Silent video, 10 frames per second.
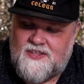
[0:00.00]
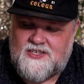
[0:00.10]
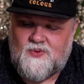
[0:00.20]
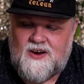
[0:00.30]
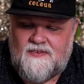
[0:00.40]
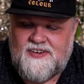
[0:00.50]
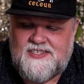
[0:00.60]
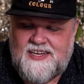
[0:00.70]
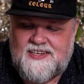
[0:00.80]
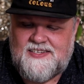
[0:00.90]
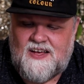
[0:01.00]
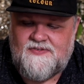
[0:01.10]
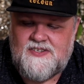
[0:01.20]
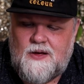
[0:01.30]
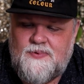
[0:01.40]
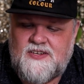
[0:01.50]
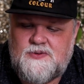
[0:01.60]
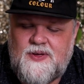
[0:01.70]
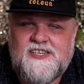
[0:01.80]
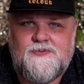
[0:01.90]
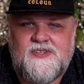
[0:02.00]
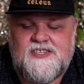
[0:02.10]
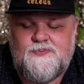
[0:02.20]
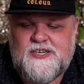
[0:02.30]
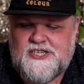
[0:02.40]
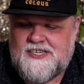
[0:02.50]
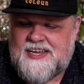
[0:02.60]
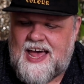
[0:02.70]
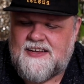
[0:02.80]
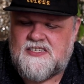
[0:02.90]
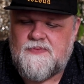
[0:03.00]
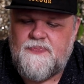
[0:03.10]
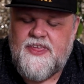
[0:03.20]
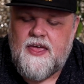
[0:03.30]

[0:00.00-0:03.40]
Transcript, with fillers: This one obviously itself has not been to space, but the species has.